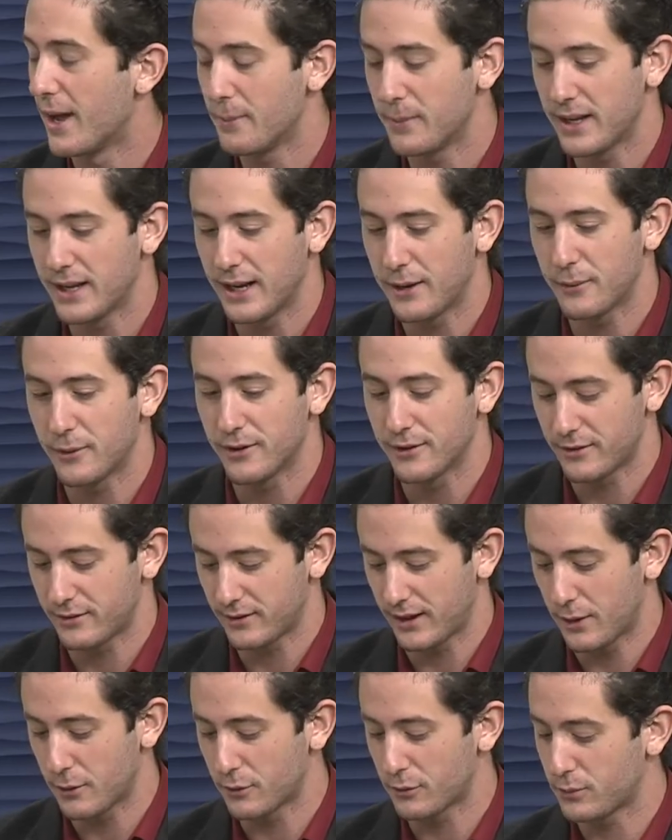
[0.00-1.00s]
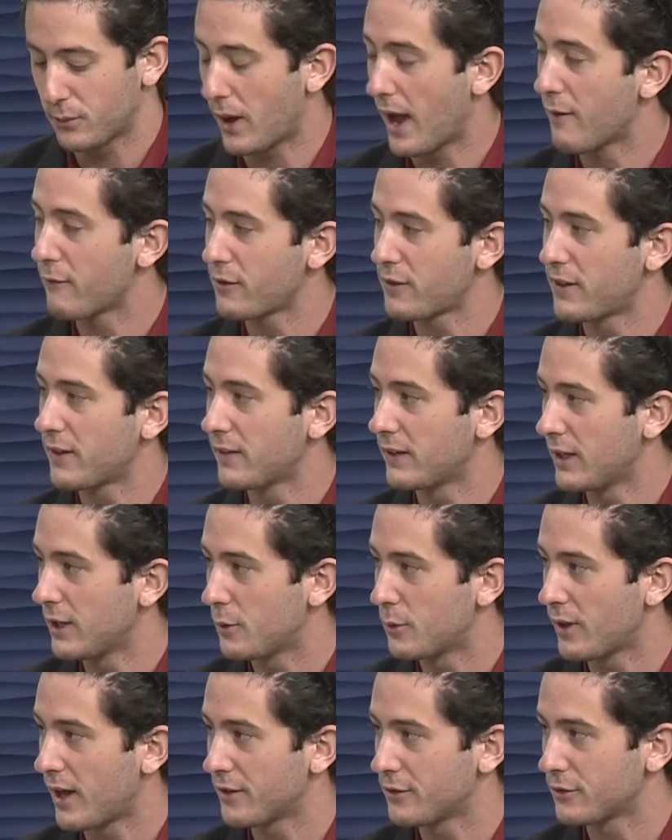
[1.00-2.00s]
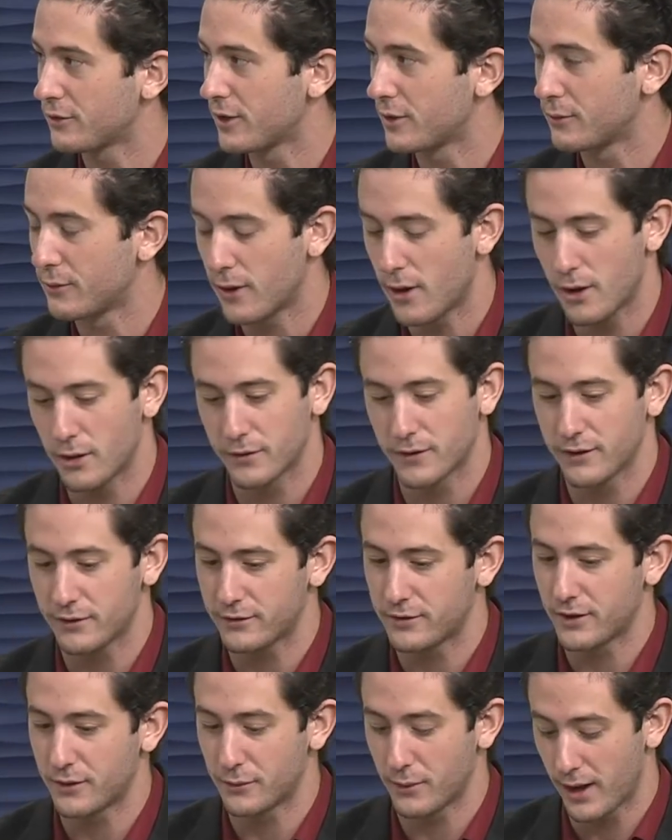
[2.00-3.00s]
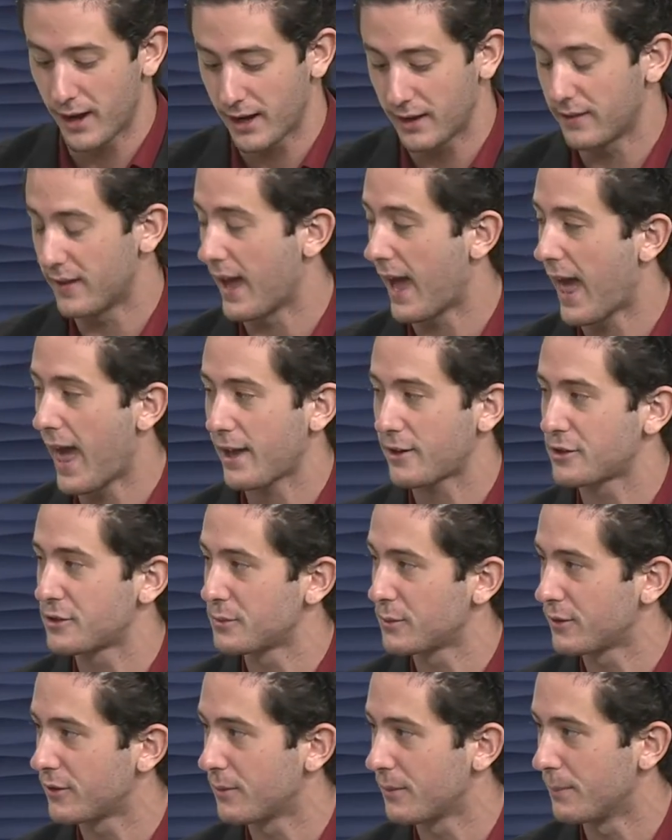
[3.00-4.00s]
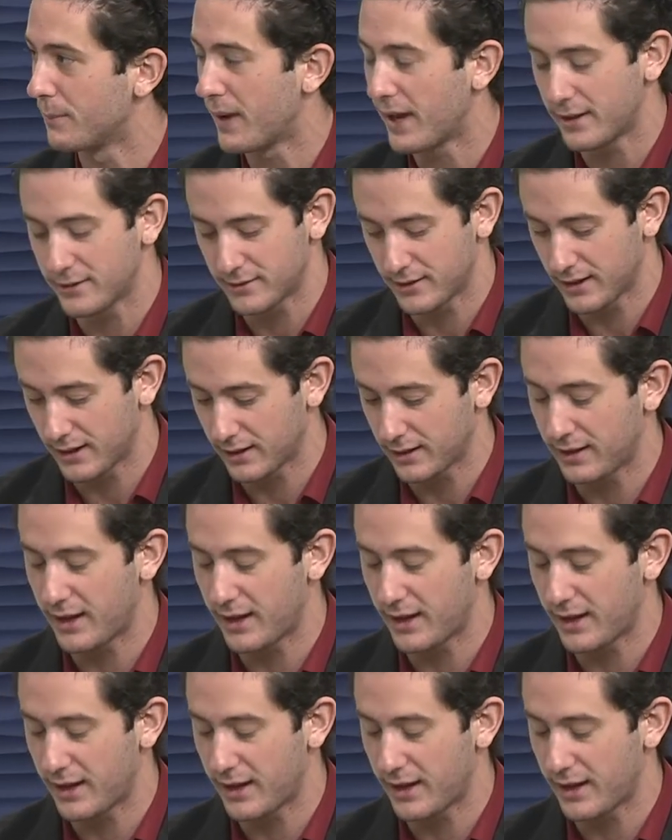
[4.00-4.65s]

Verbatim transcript: I mean, it was it was everything the Equalizer did wrong. This did right. The action was amazing.